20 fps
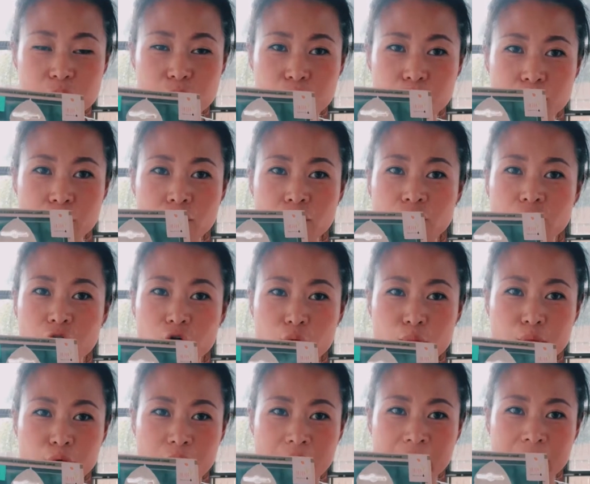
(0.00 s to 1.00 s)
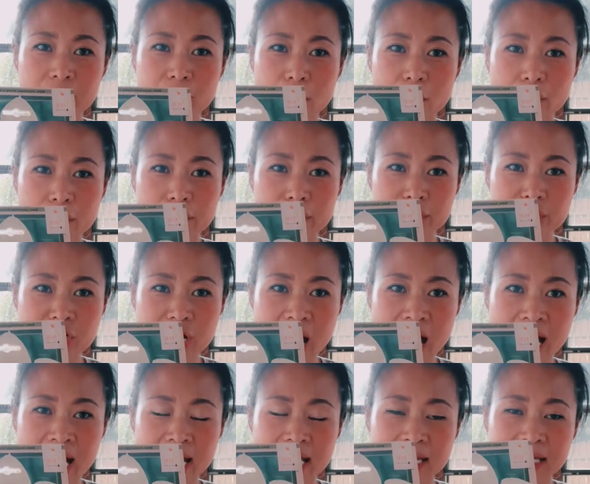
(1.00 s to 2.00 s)
beautiful bright orange
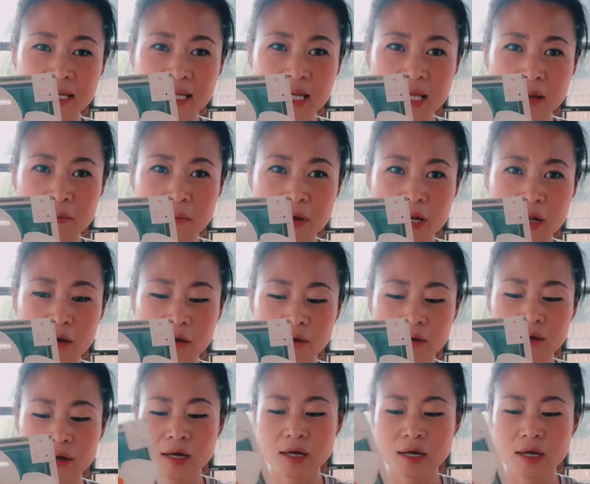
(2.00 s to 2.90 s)
eye in the middle.